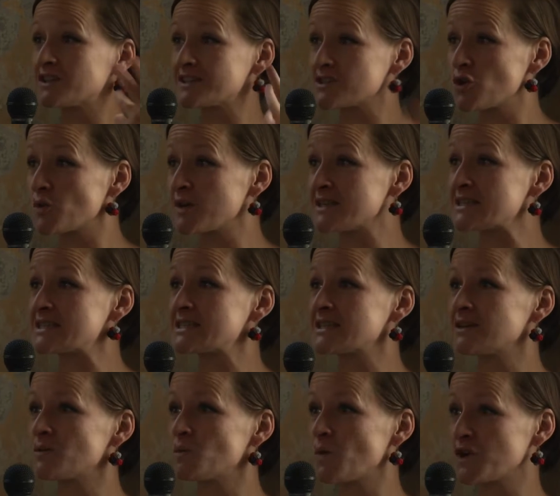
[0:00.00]
Is always
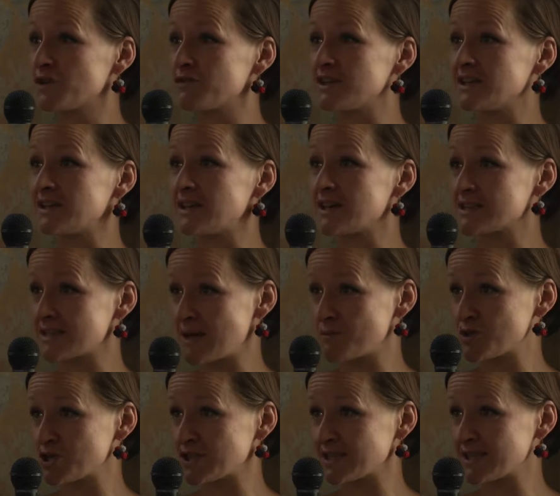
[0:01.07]
one of the
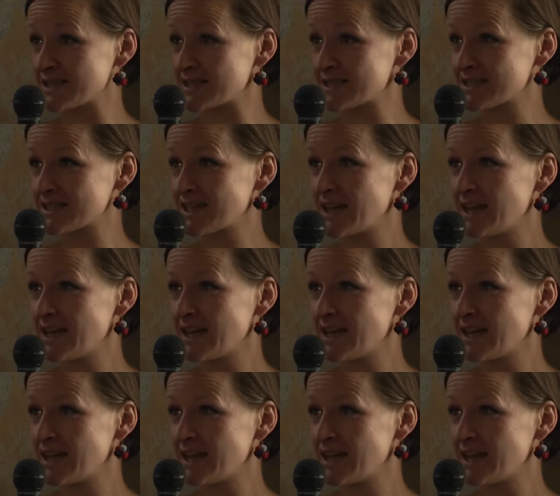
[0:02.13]
assumptions.